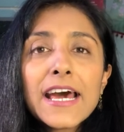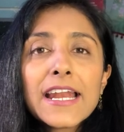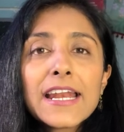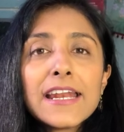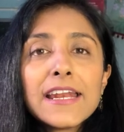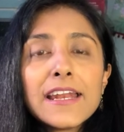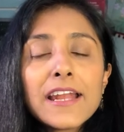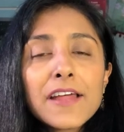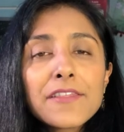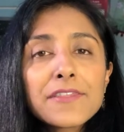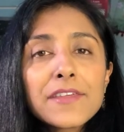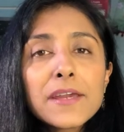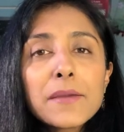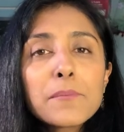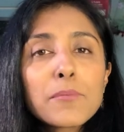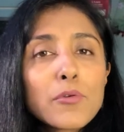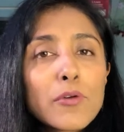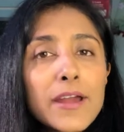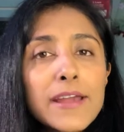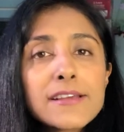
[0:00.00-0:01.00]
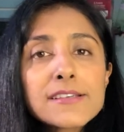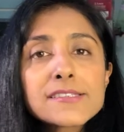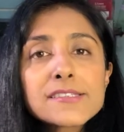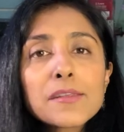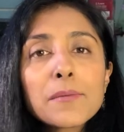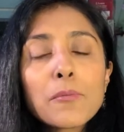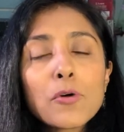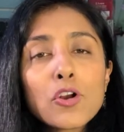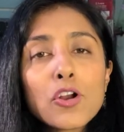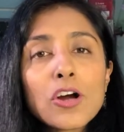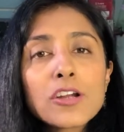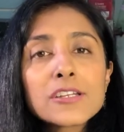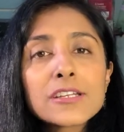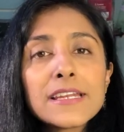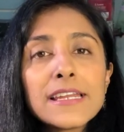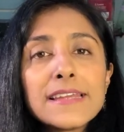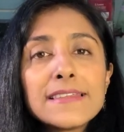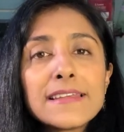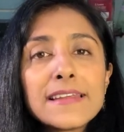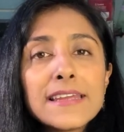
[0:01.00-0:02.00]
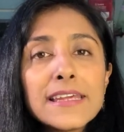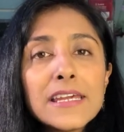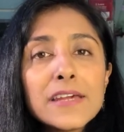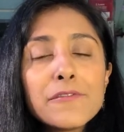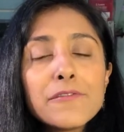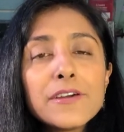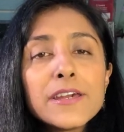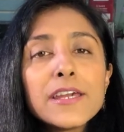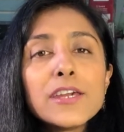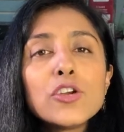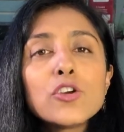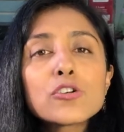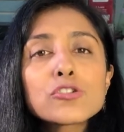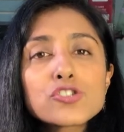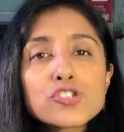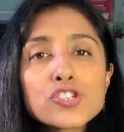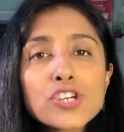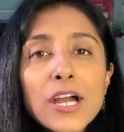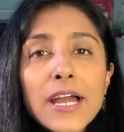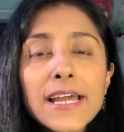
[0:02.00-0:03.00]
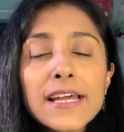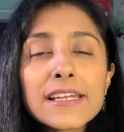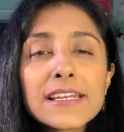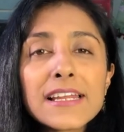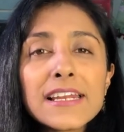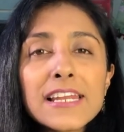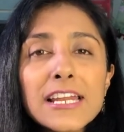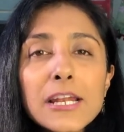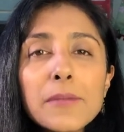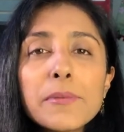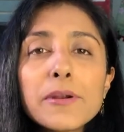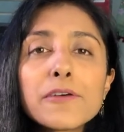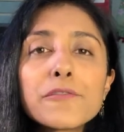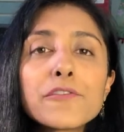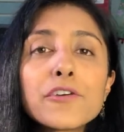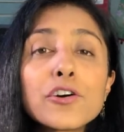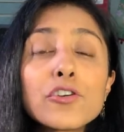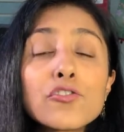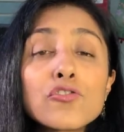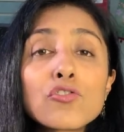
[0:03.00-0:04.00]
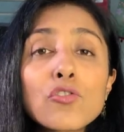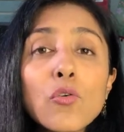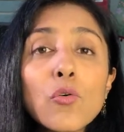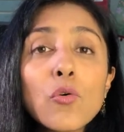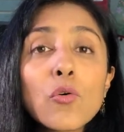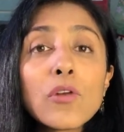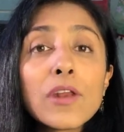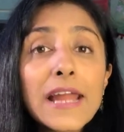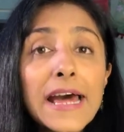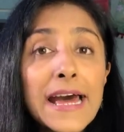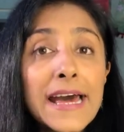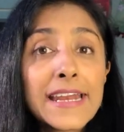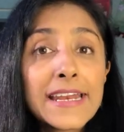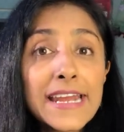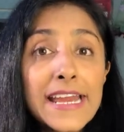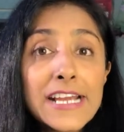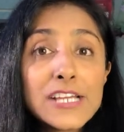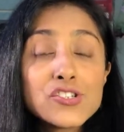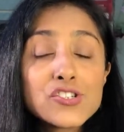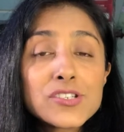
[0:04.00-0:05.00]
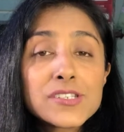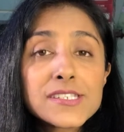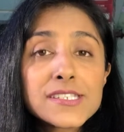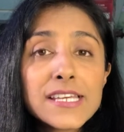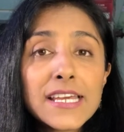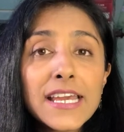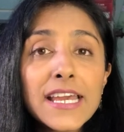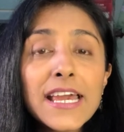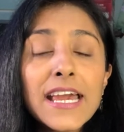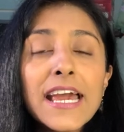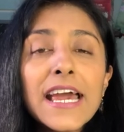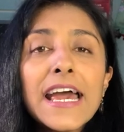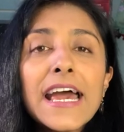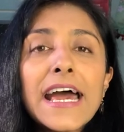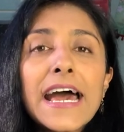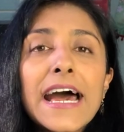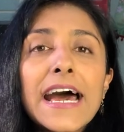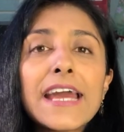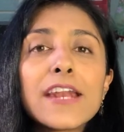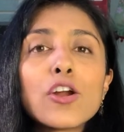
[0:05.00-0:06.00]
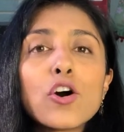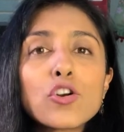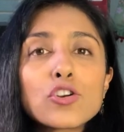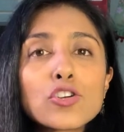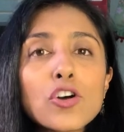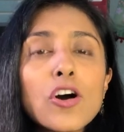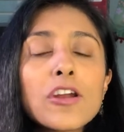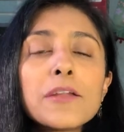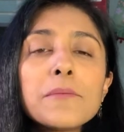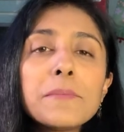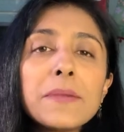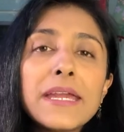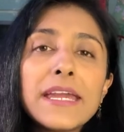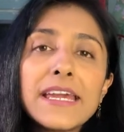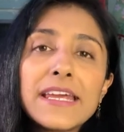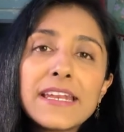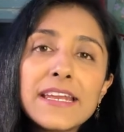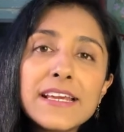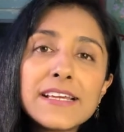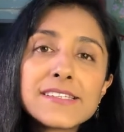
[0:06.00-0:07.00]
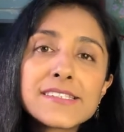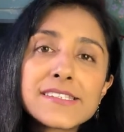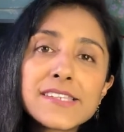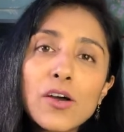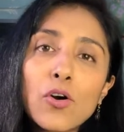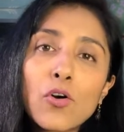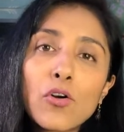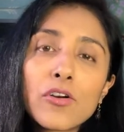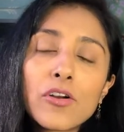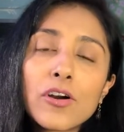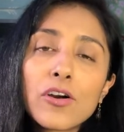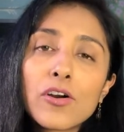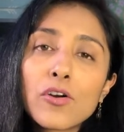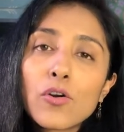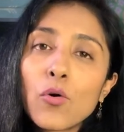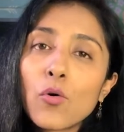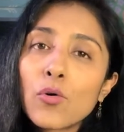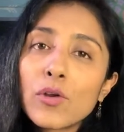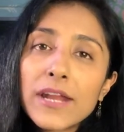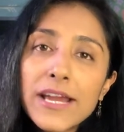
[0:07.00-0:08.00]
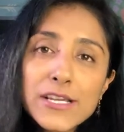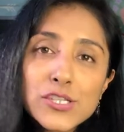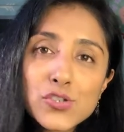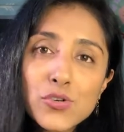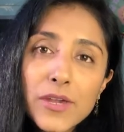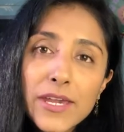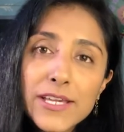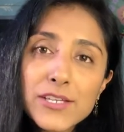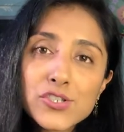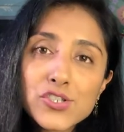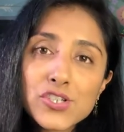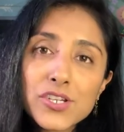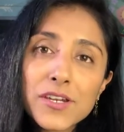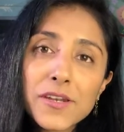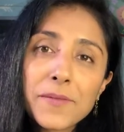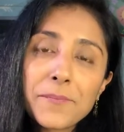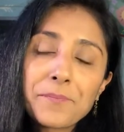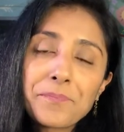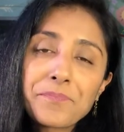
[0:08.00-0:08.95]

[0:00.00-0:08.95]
nothing breaks the monotony than giving your child a little bit of control and agency and autonomy in his or her own education.